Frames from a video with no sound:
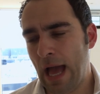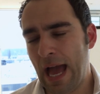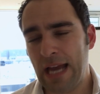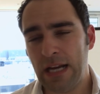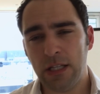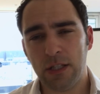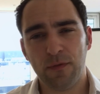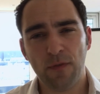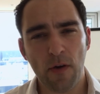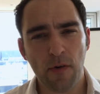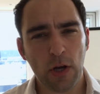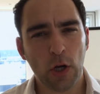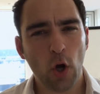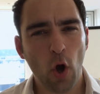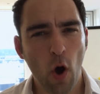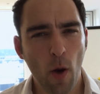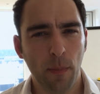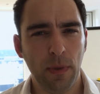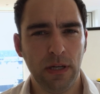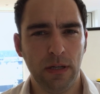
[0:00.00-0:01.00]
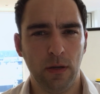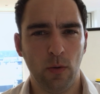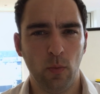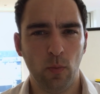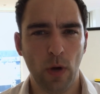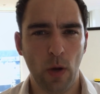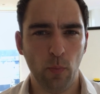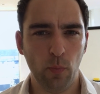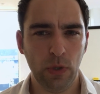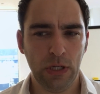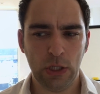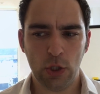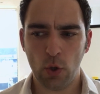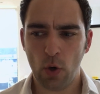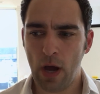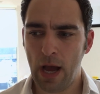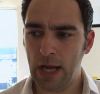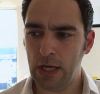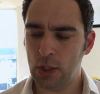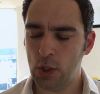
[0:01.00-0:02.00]
And it's very common when we
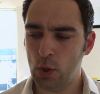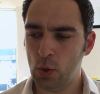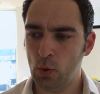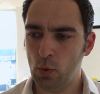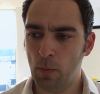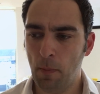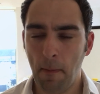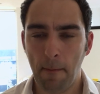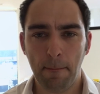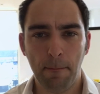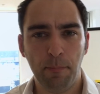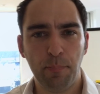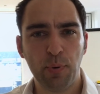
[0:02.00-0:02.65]
try to